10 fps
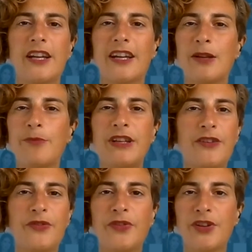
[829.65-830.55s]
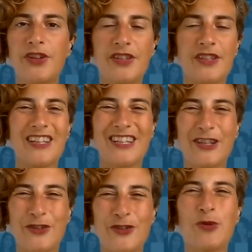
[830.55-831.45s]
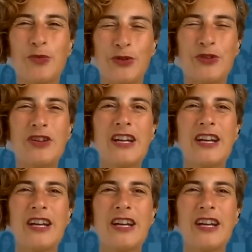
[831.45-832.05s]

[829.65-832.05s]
can be the first job, you know,